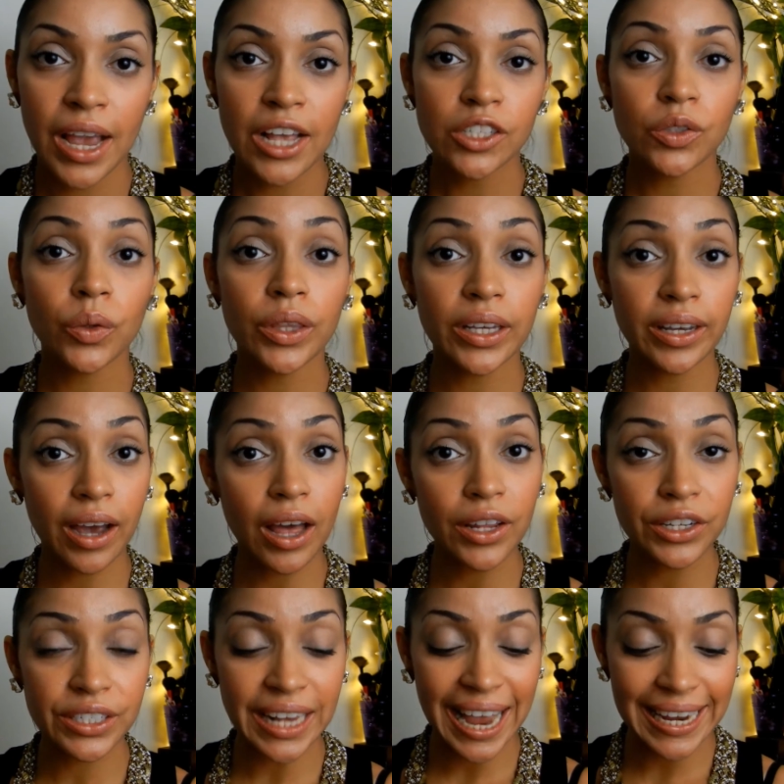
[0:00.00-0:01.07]
So the
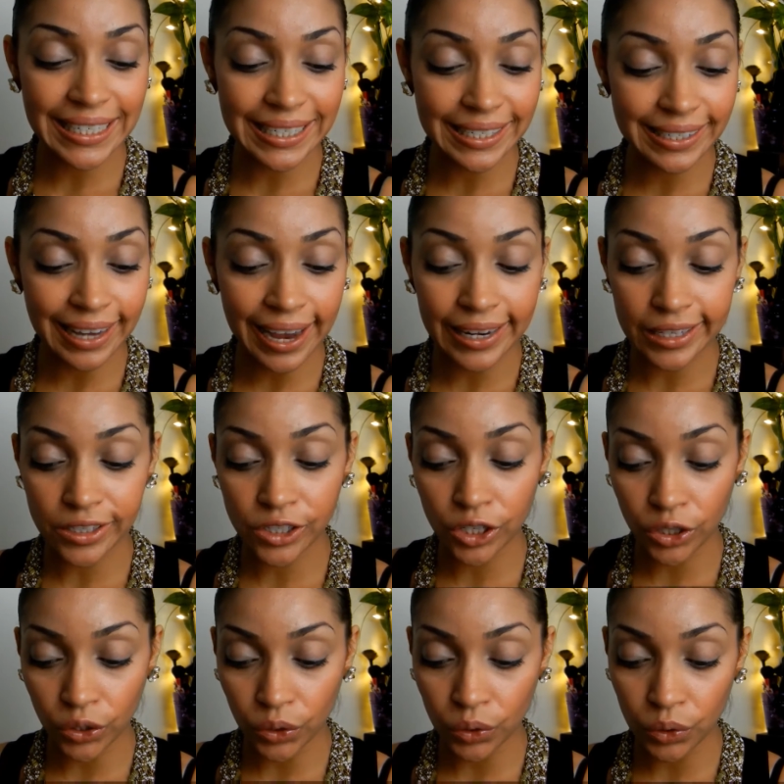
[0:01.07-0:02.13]
colors I decided to
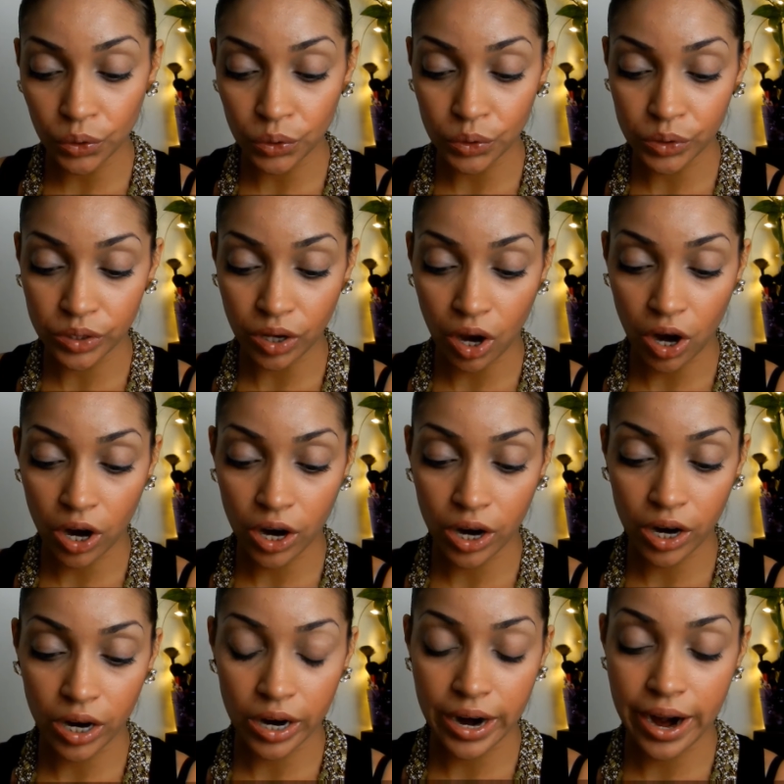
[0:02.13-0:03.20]
use
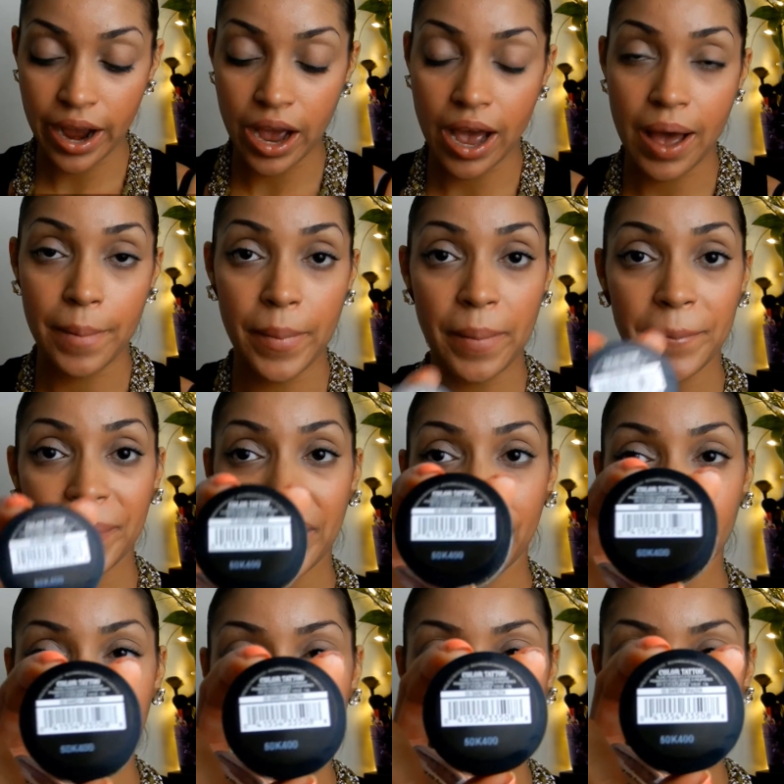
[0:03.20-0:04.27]
are
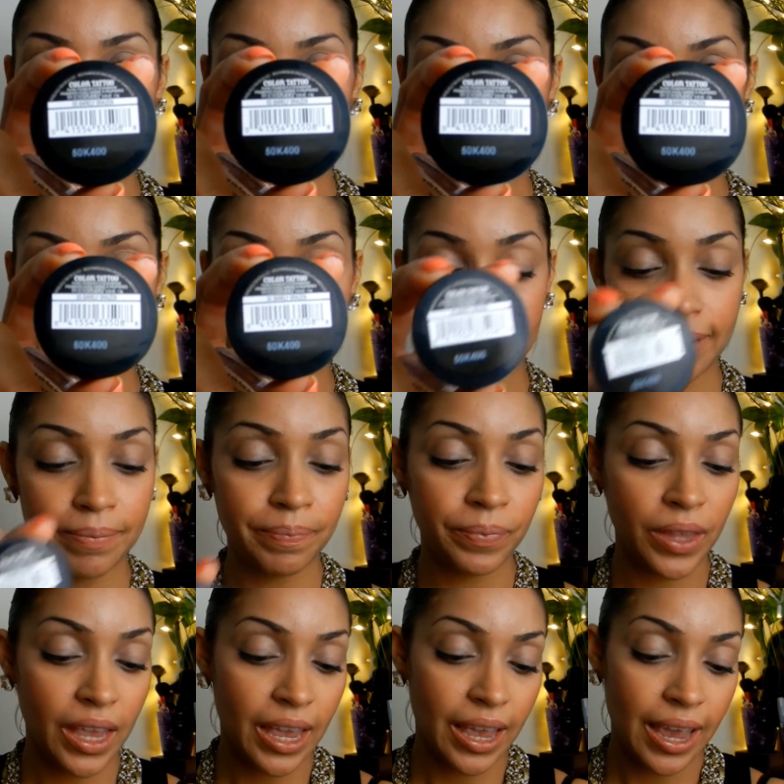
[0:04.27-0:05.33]
Barely Brazen
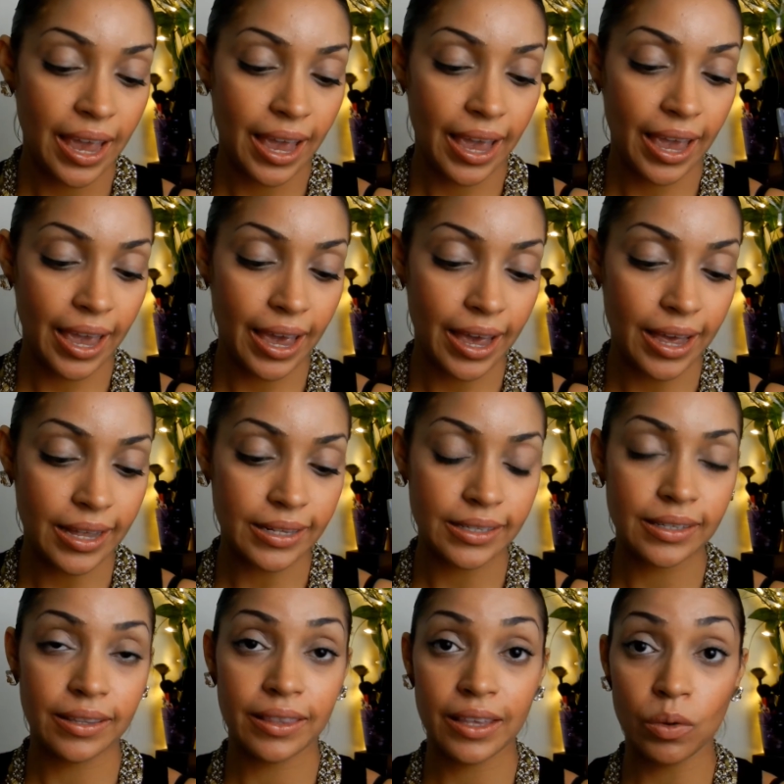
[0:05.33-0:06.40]
and
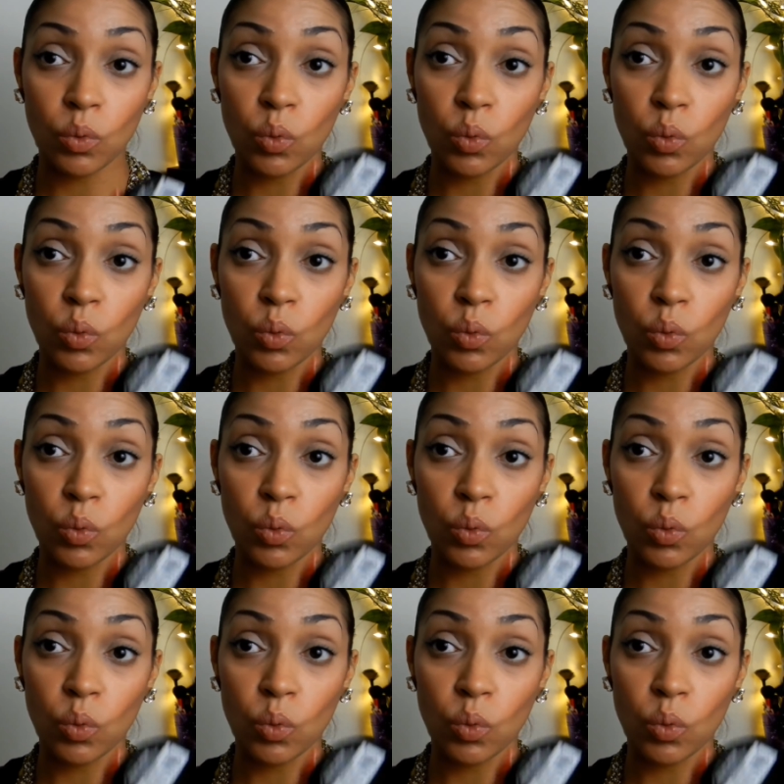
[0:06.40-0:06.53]
the